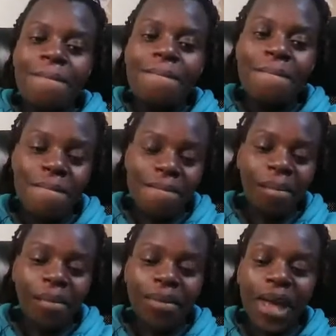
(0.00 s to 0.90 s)

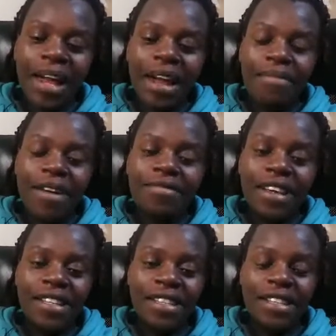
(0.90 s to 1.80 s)
And I'm
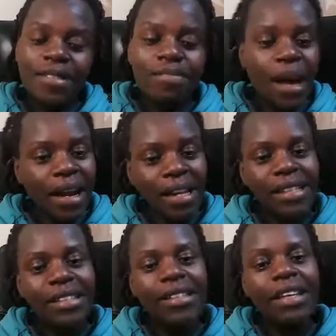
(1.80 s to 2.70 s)
advising these
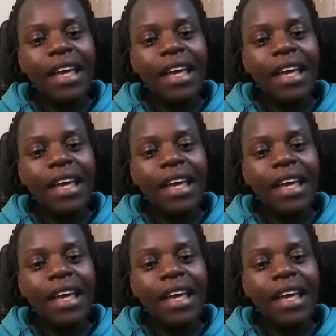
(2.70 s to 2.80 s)
parents